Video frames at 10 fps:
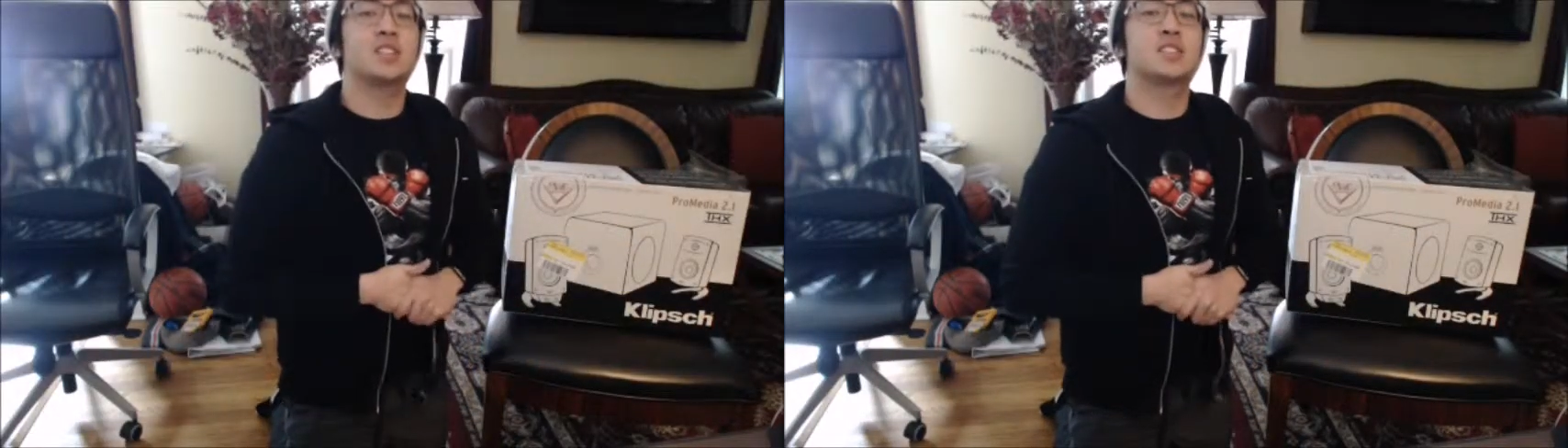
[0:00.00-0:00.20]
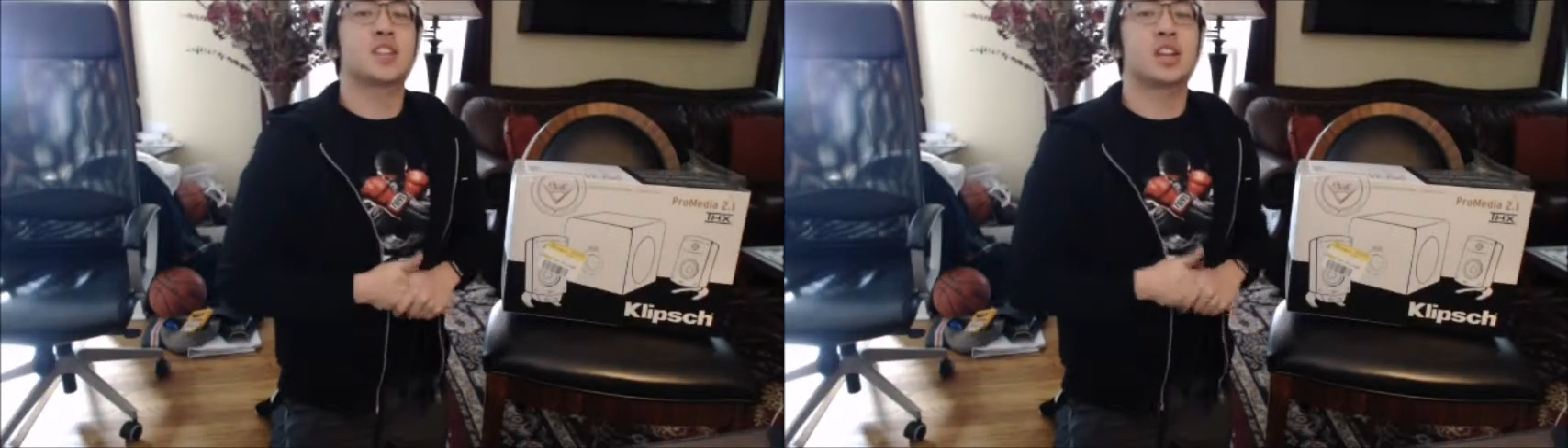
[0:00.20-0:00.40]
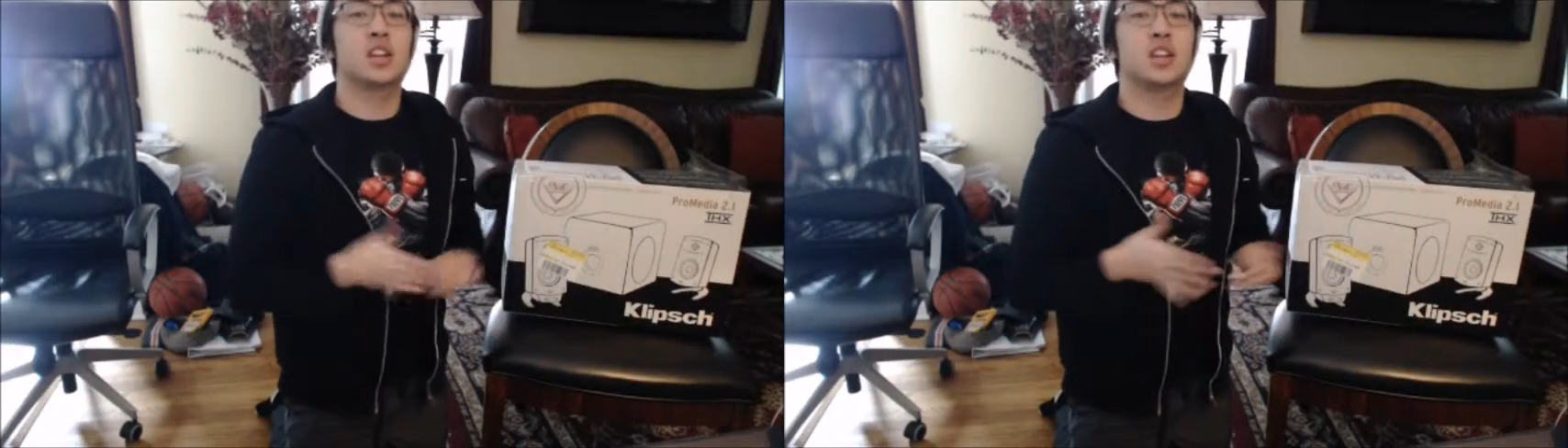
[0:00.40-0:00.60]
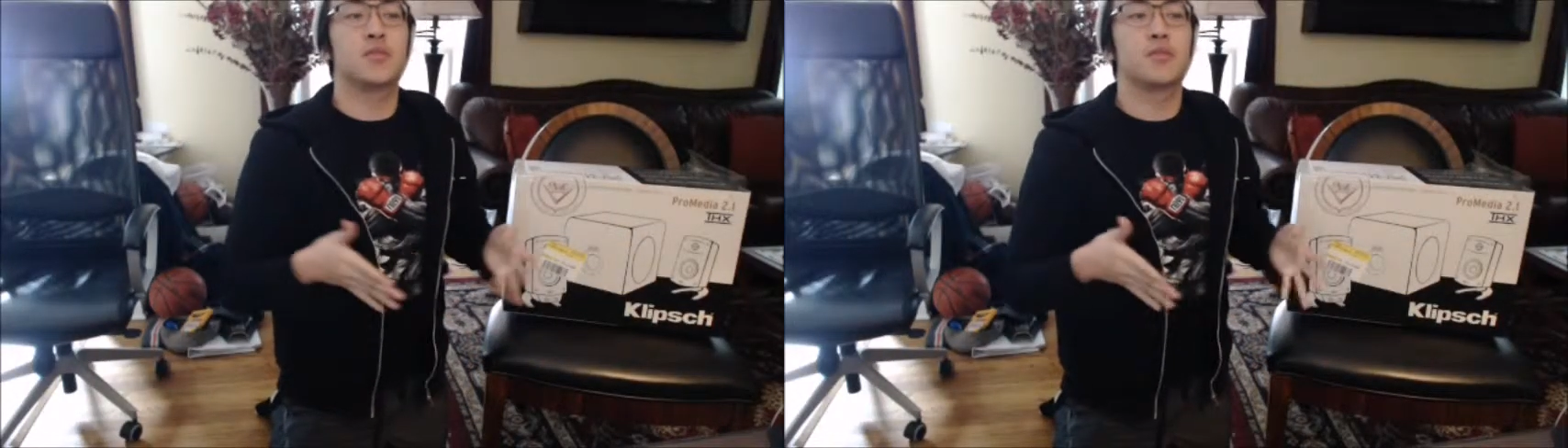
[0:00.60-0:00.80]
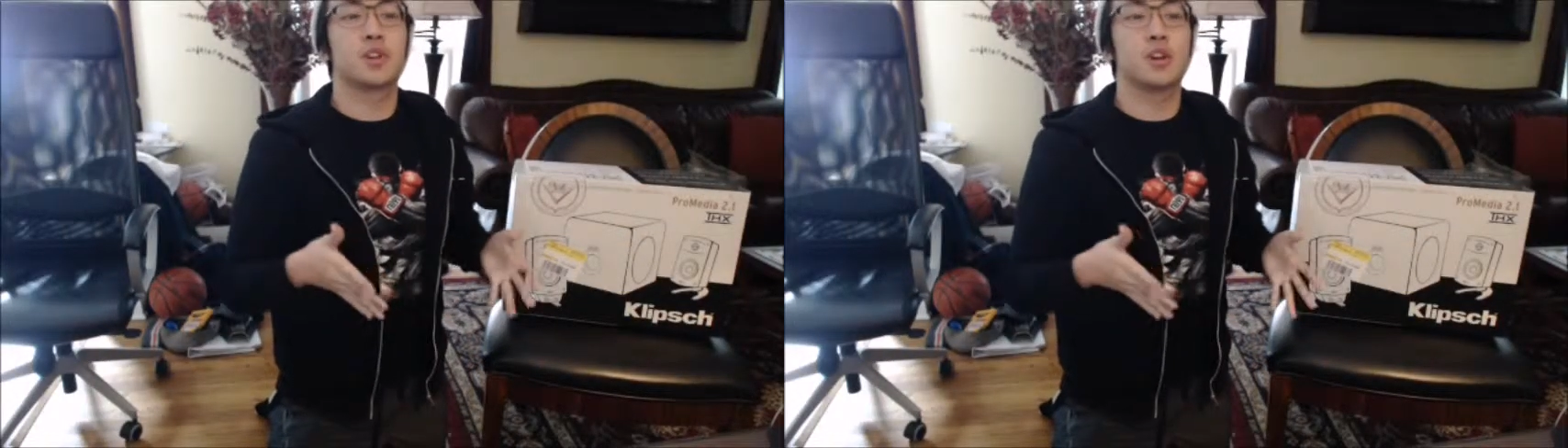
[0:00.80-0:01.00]
signing in
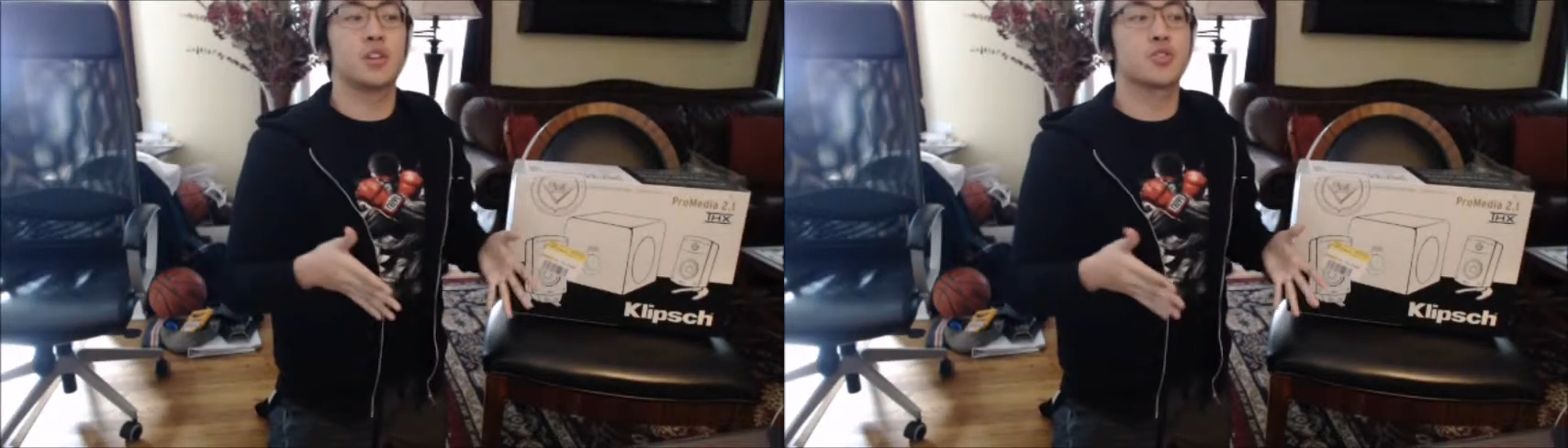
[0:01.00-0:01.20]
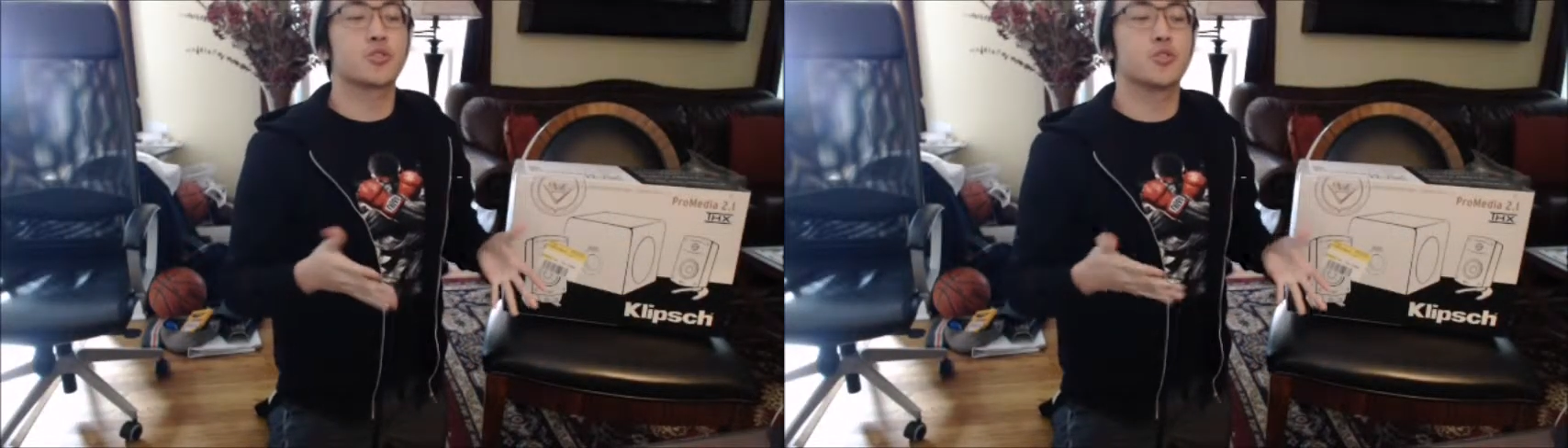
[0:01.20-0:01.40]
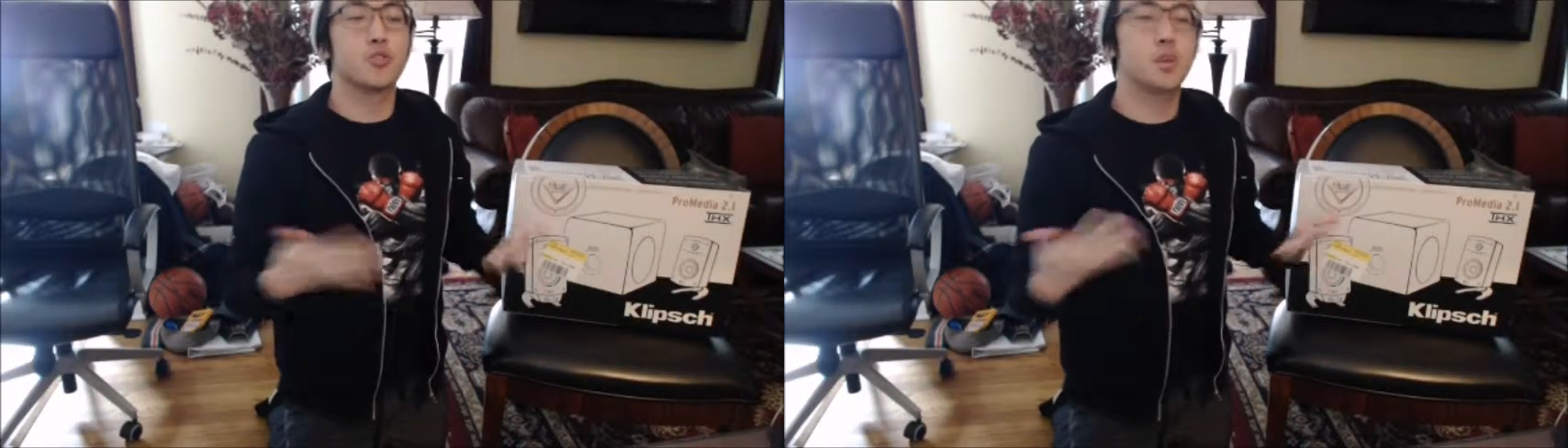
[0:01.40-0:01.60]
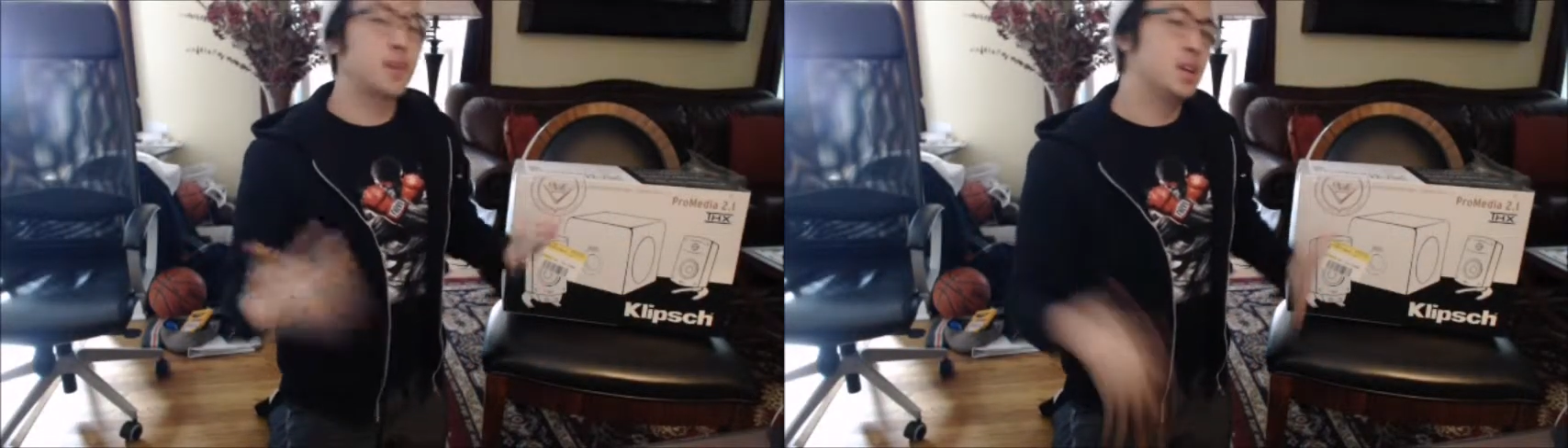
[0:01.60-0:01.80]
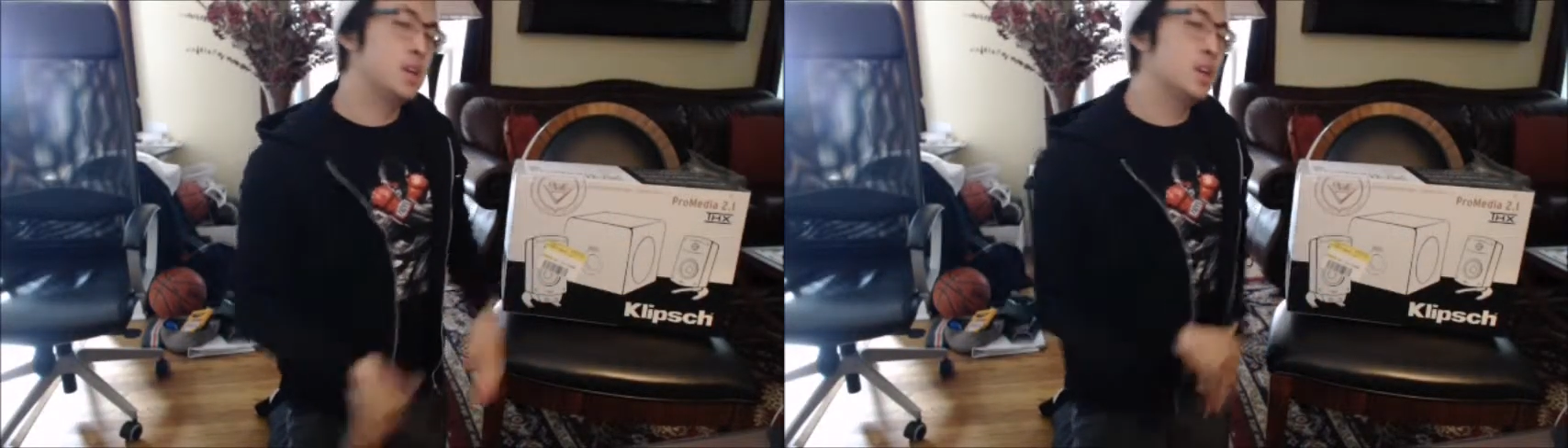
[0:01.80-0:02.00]
for the underscore
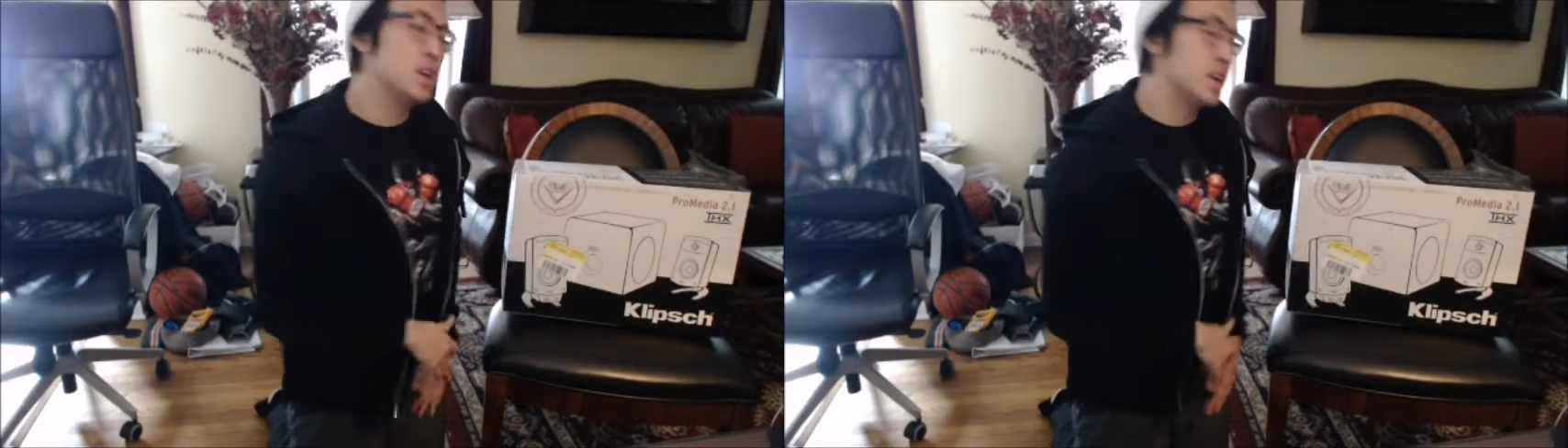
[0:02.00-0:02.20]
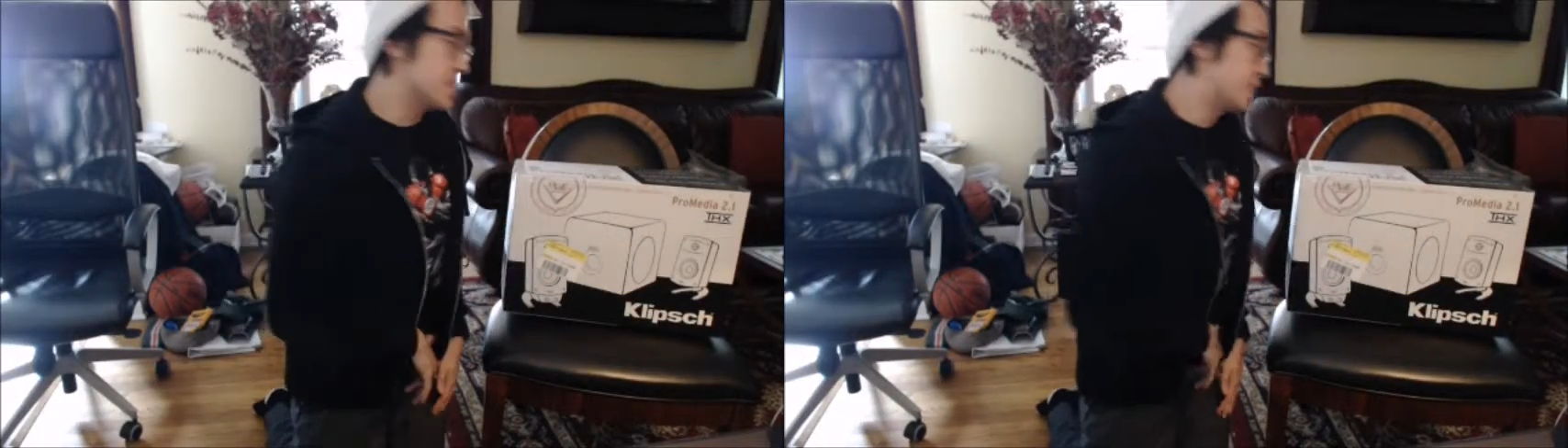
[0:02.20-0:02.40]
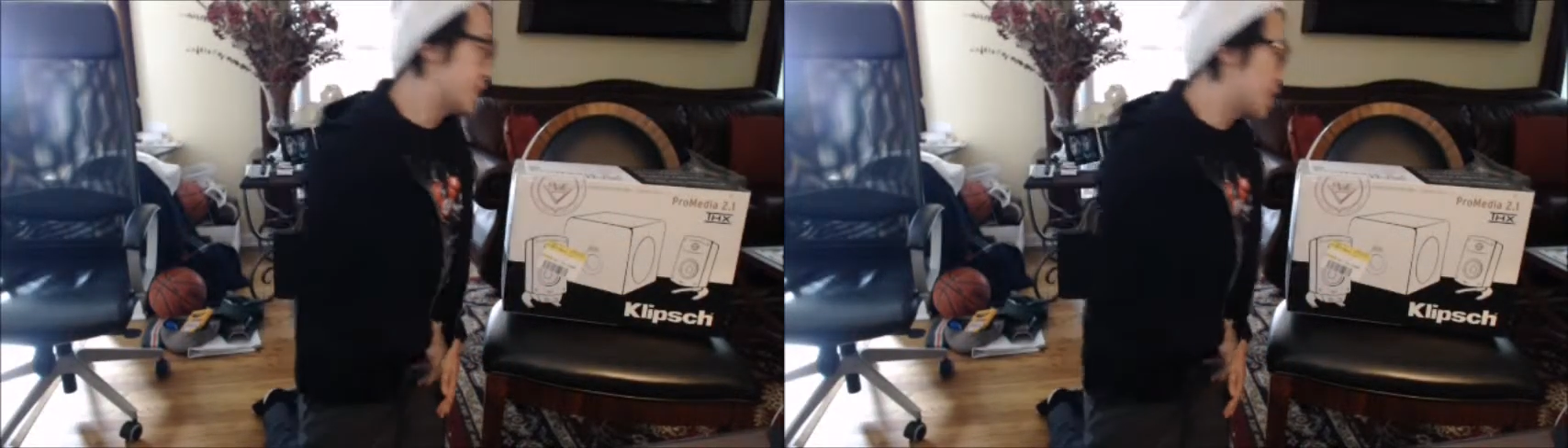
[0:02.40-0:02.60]
movement. And today I